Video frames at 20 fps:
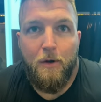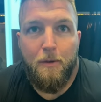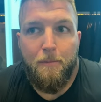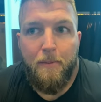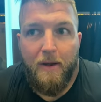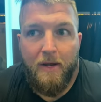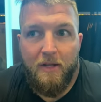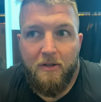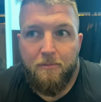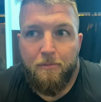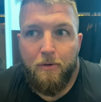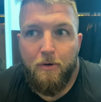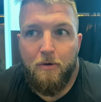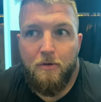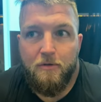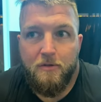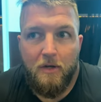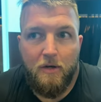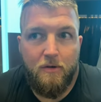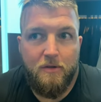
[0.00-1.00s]
Pass pro
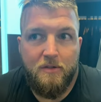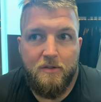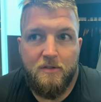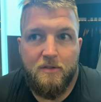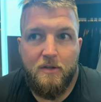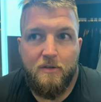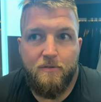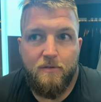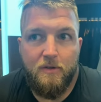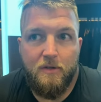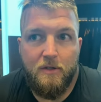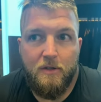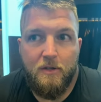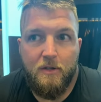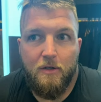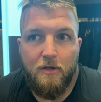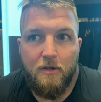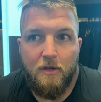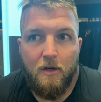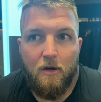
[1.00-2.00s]
is always different. You
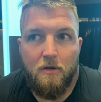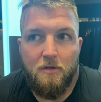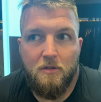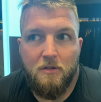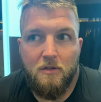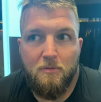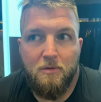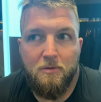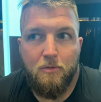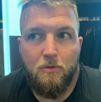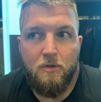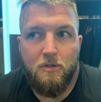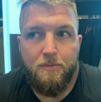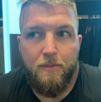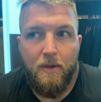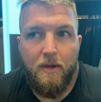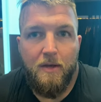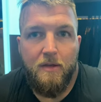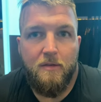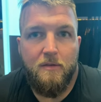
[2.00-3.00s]
know, at guard, there's a little bit more
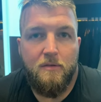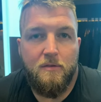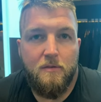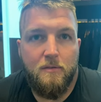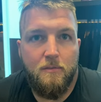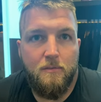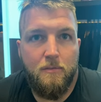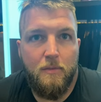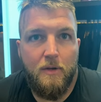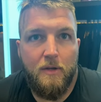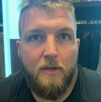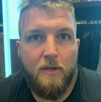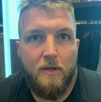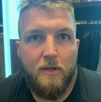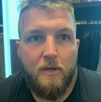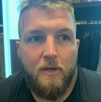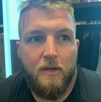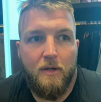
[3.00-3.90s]
space, but